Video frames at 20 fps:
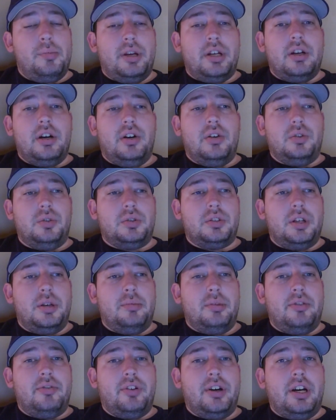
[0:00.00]
McDonald's going
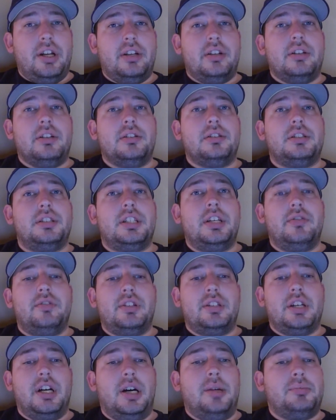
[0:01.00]
to be fighting
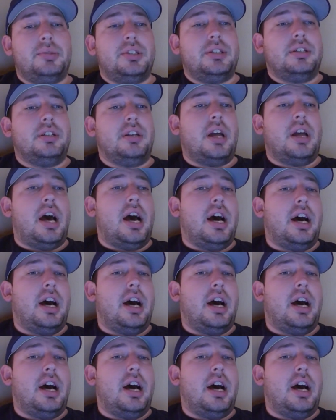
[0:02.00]
Stephen Thompson.